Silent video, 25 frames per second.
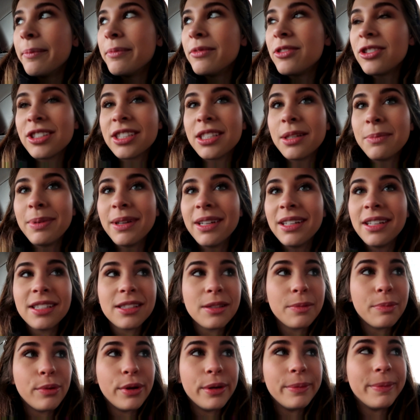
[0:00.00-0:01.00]
I'm just a big
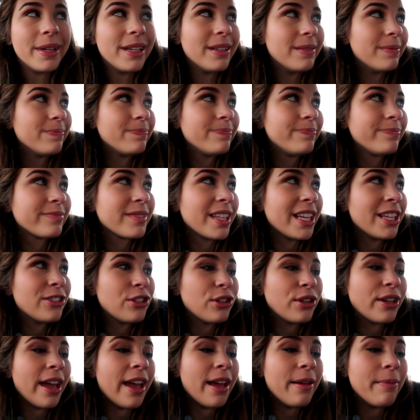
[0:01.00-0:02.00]
disappointment.
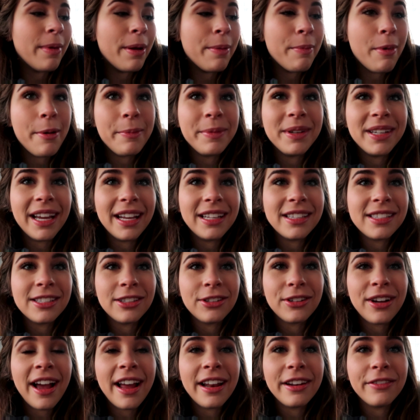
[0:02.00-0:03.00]
It's okay, my mom and dad
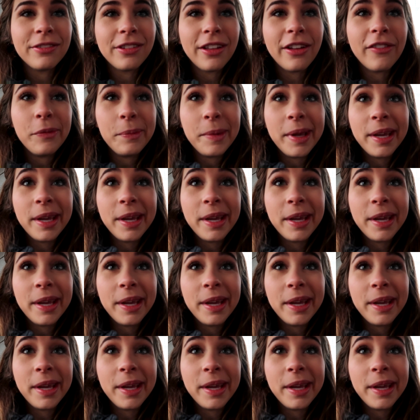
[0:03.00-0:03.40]
still kind of love